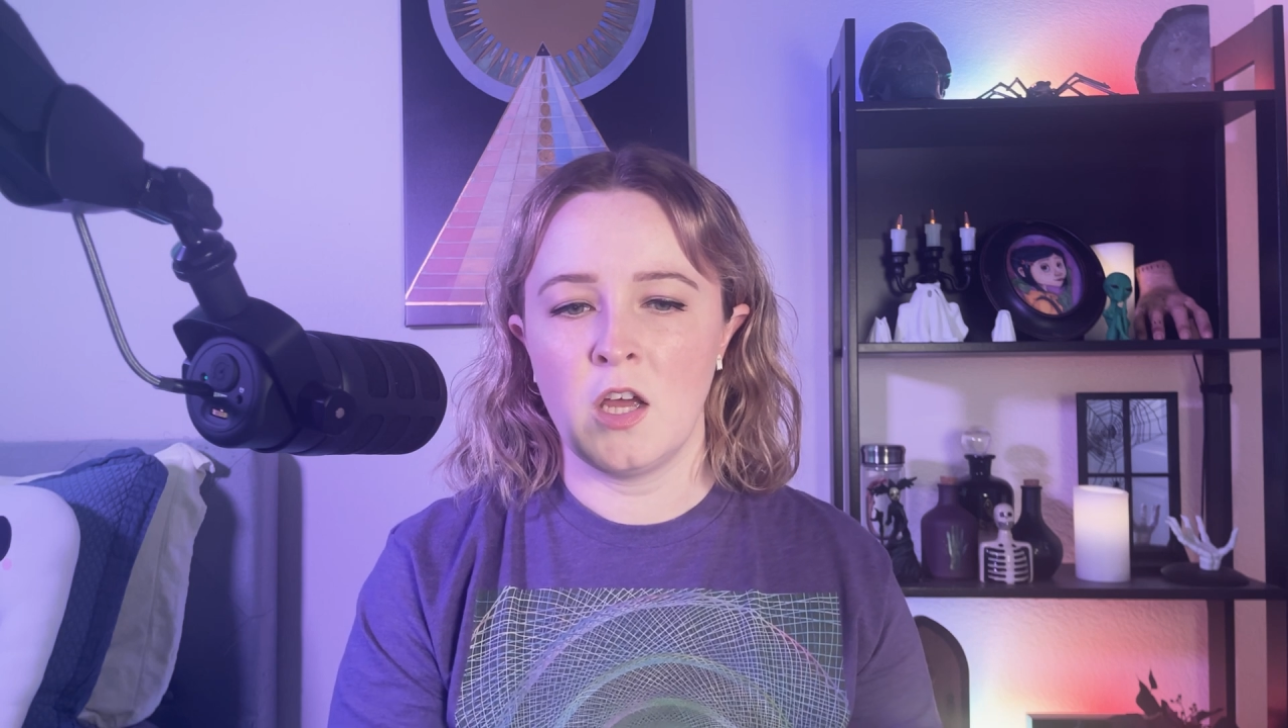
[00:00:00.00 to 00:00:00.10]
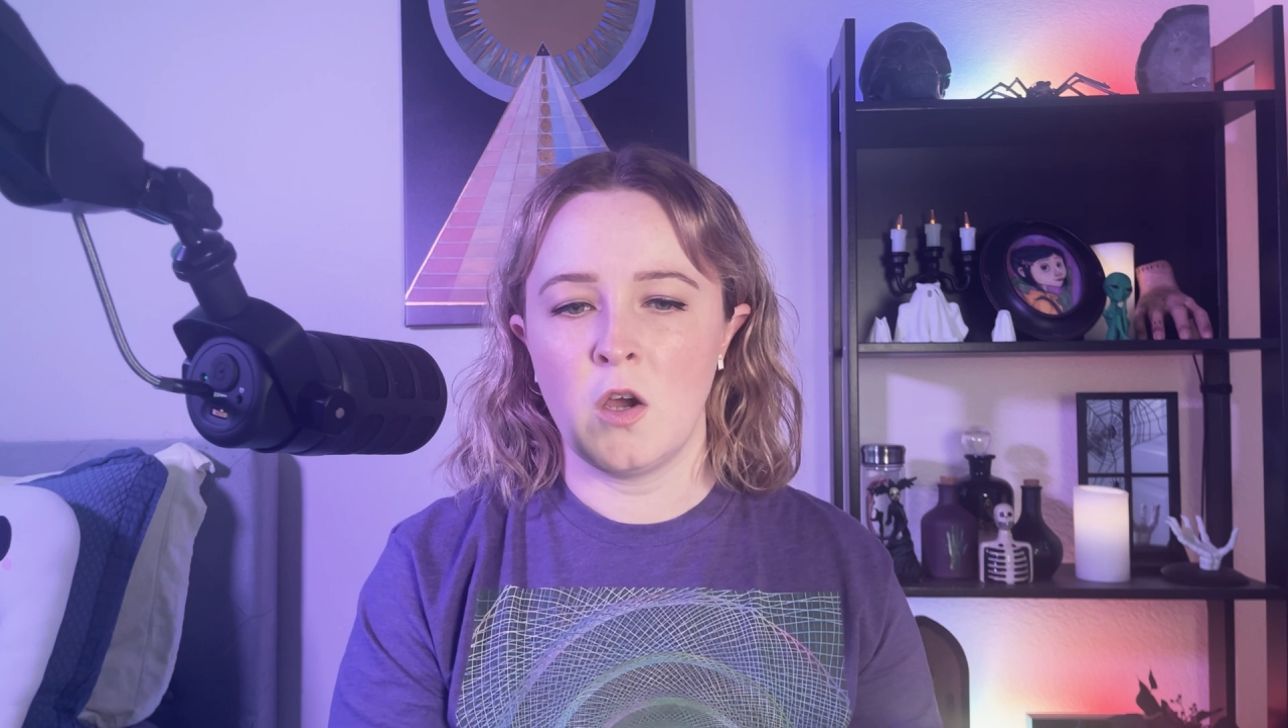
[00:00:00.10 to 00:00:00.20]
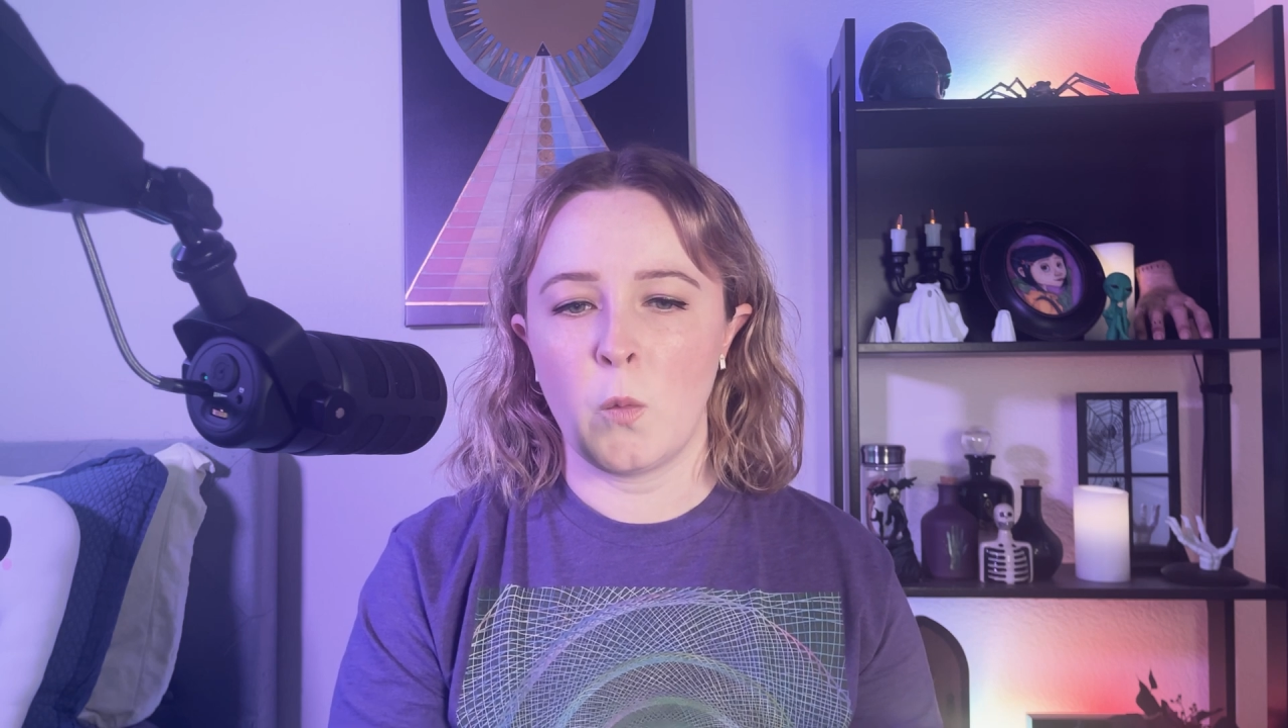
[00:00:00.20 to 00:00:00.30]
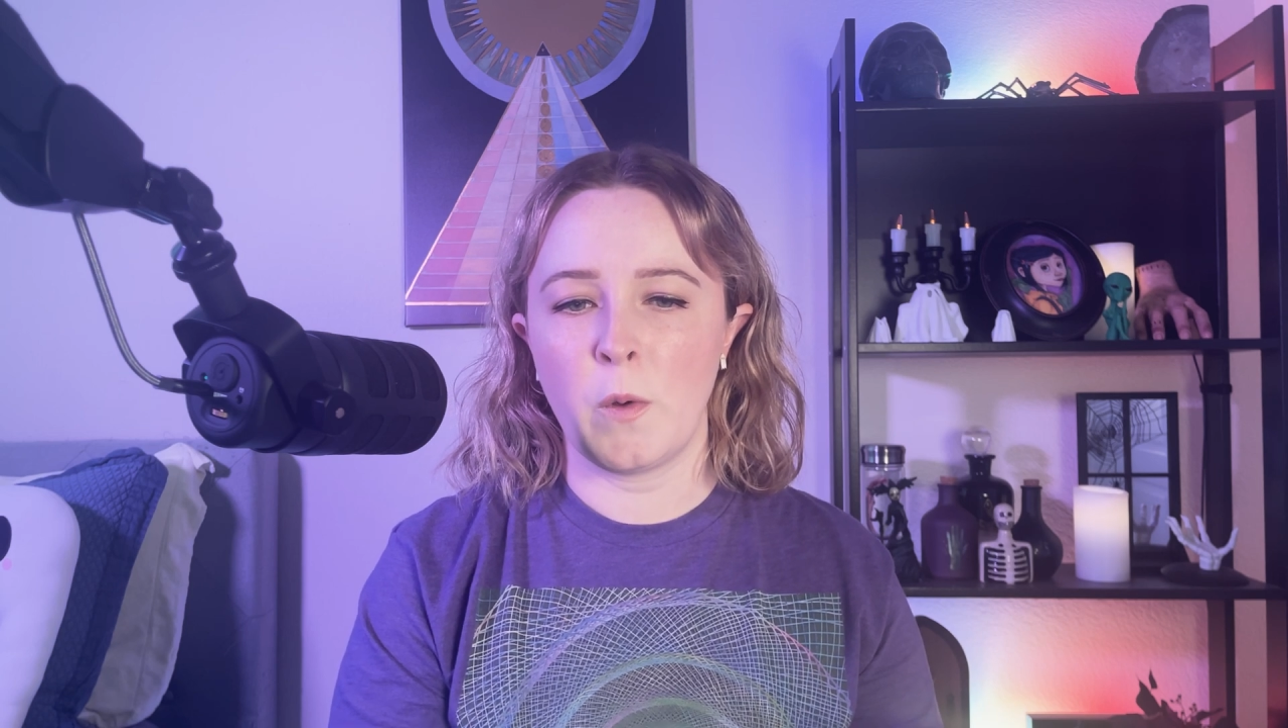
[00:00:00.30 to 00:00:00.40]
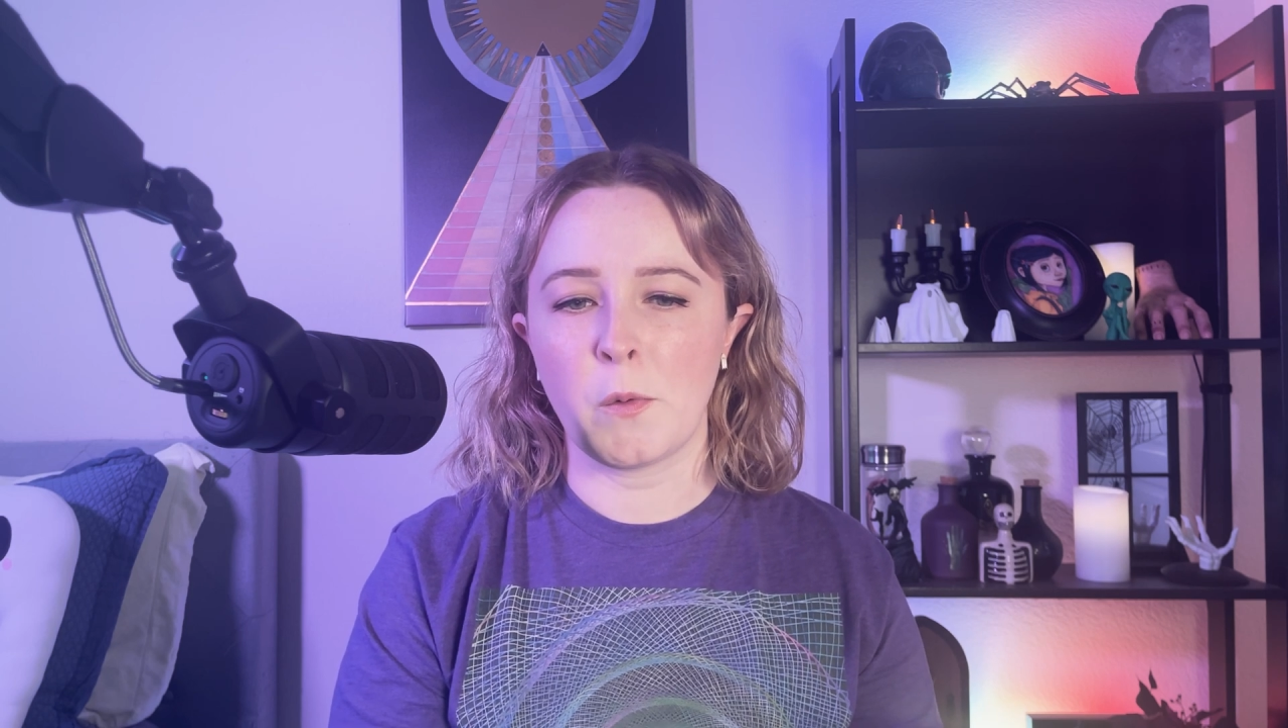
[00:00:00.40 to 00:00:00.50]

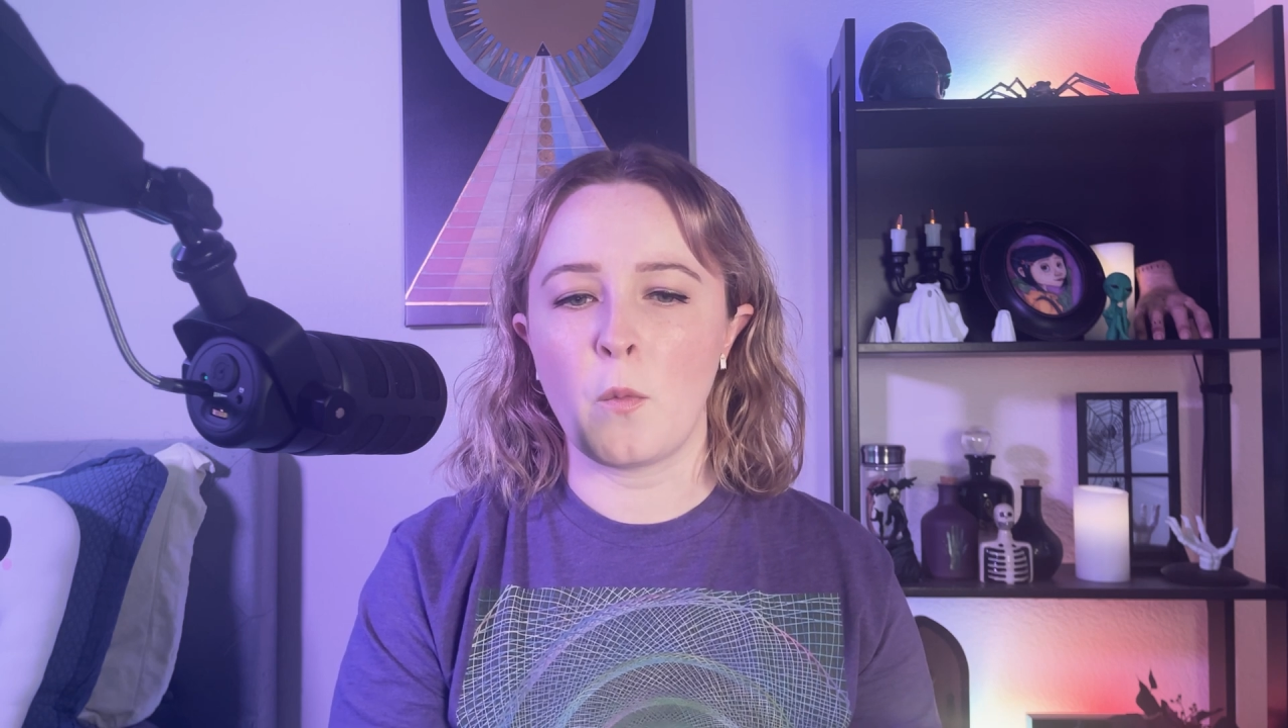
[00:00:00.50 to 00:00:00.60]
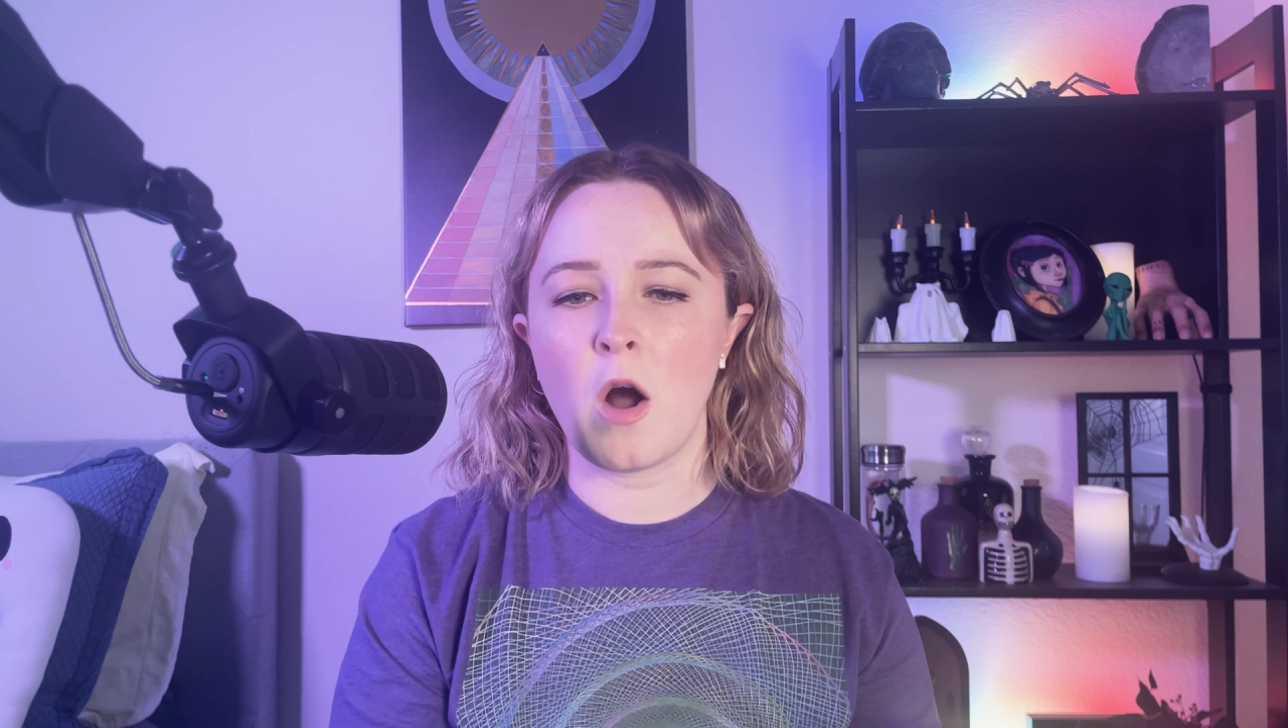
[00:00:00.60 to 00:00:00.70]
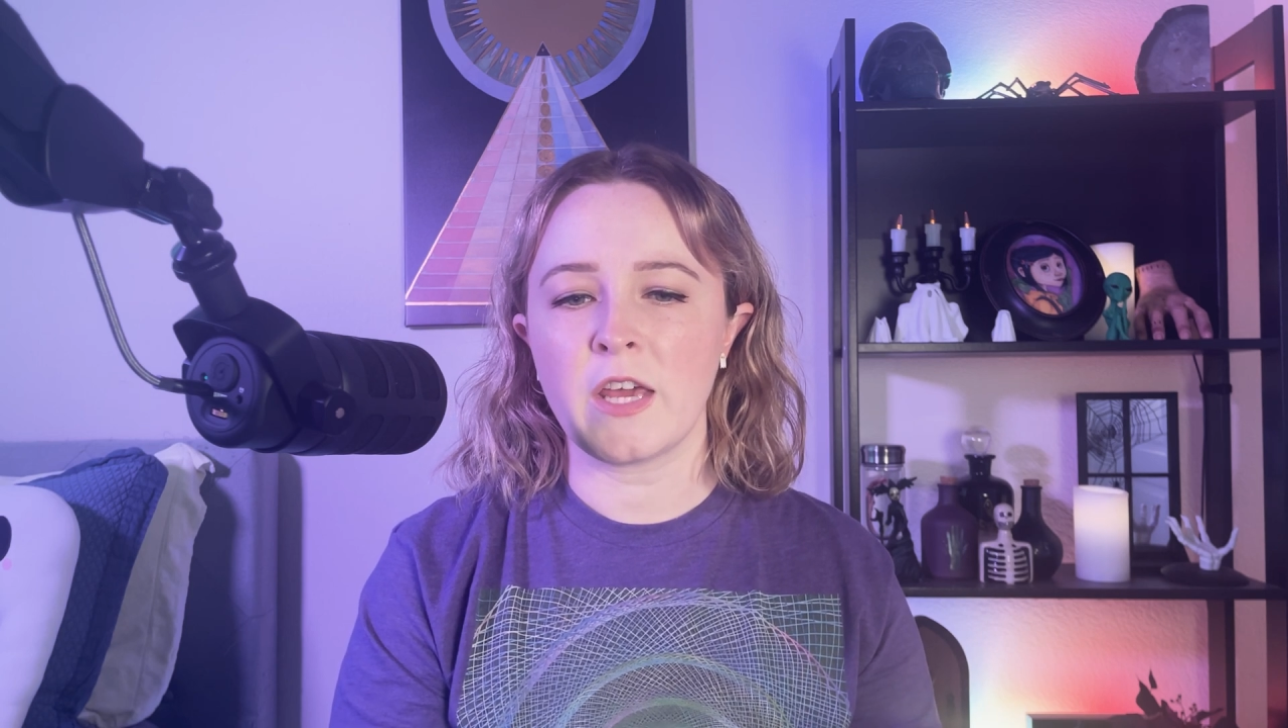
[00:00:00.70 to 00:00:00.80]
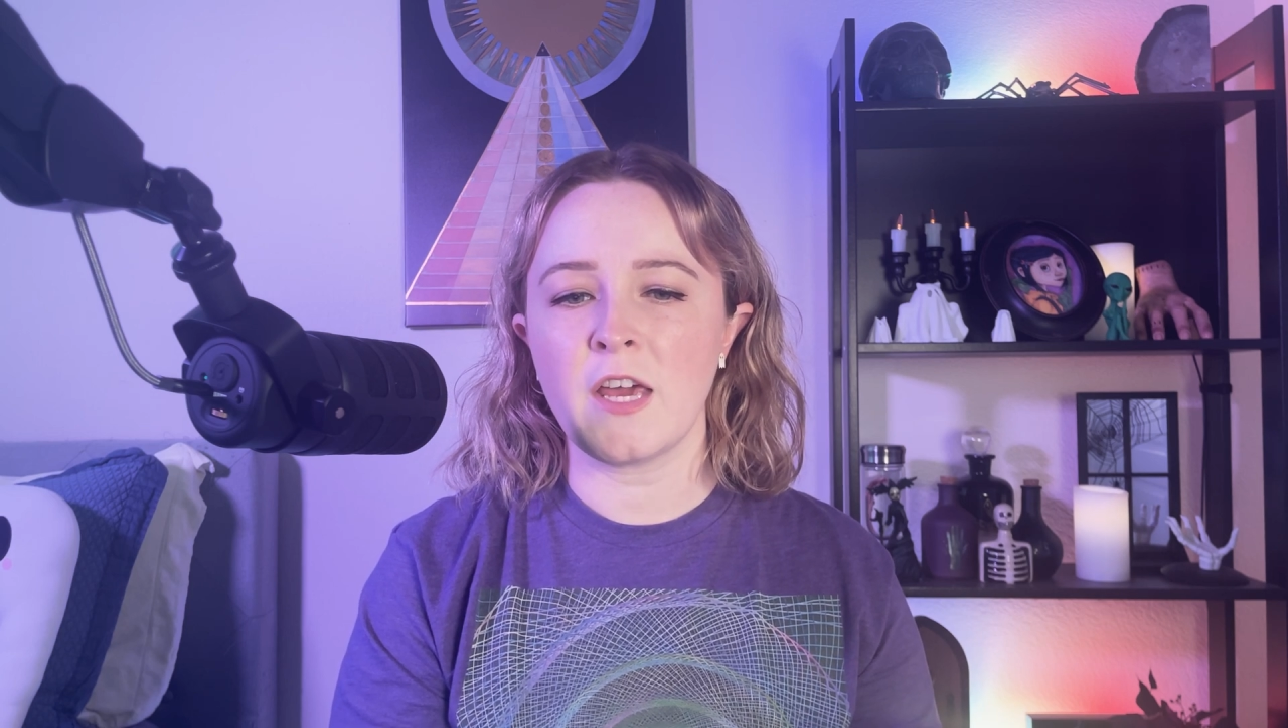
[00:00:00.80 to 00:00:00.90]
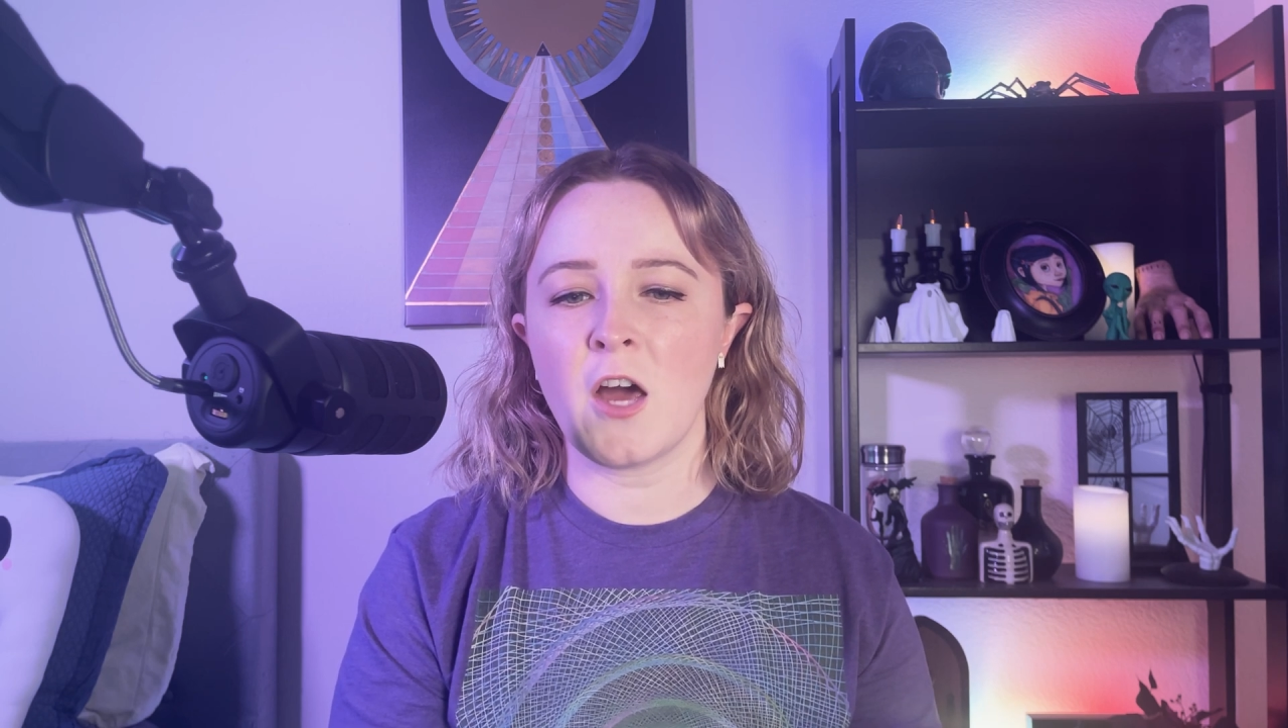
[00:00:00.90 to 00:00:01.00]
We were walking